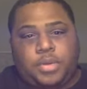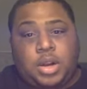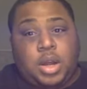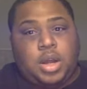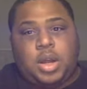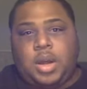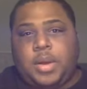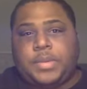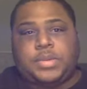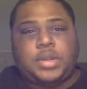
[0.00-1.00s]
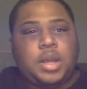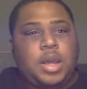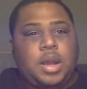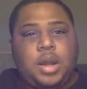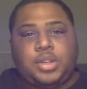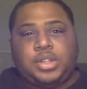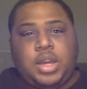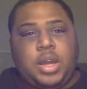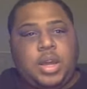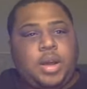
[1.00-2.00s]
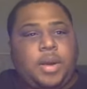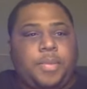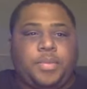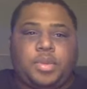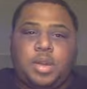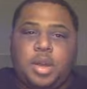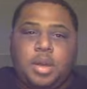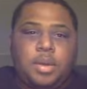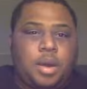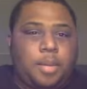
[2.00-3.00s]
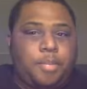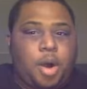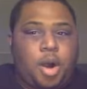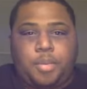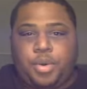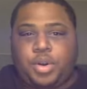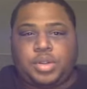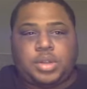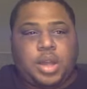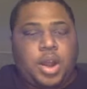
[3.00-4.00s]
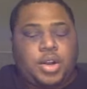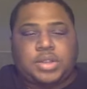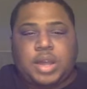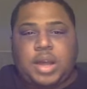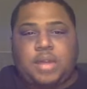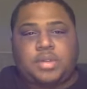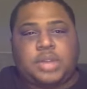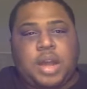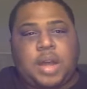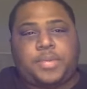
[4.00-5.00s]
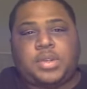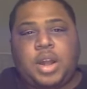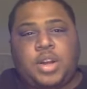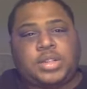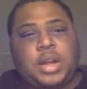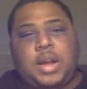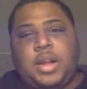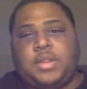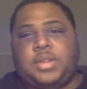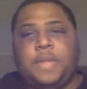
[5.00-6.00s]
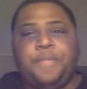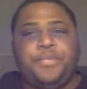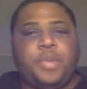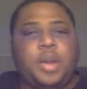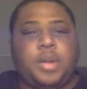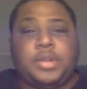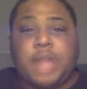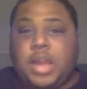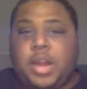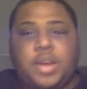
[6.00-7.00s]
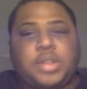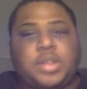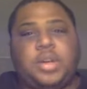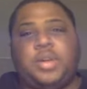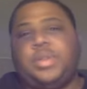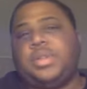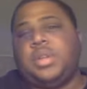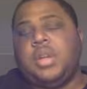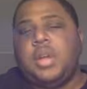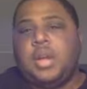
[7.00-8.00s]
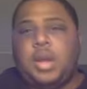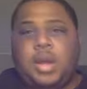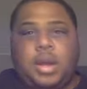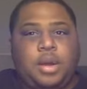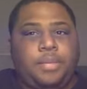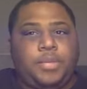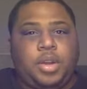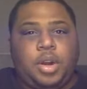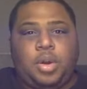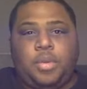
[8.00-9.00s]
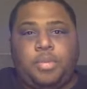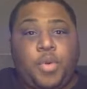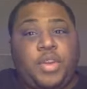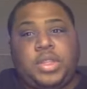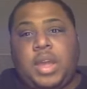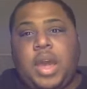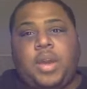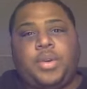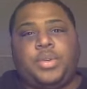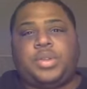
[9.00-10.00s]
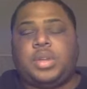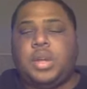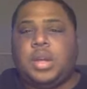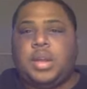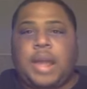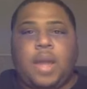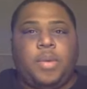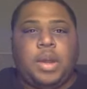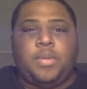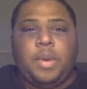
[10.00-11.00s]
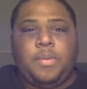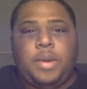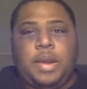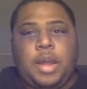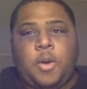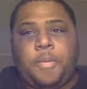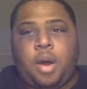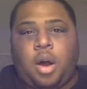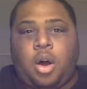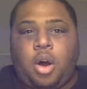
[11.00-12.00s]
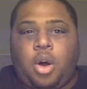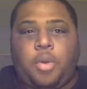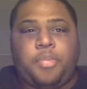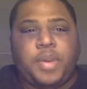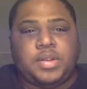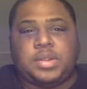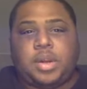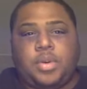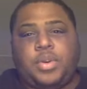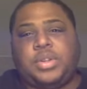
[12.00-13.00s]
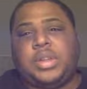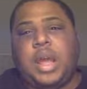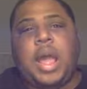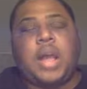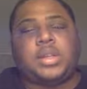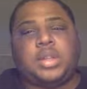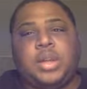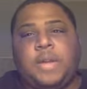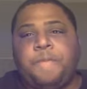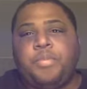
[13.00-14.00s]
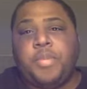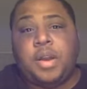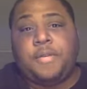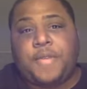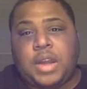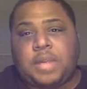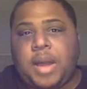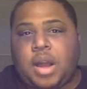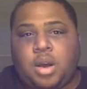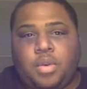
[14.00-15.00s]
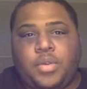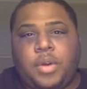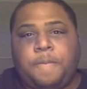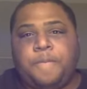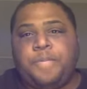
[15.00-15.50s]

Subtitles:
clubs, gyms, barbers, hairstyle shops, hair salons, daycare centers, movie theaters. Like we help all business owners that actually been affected by COVID.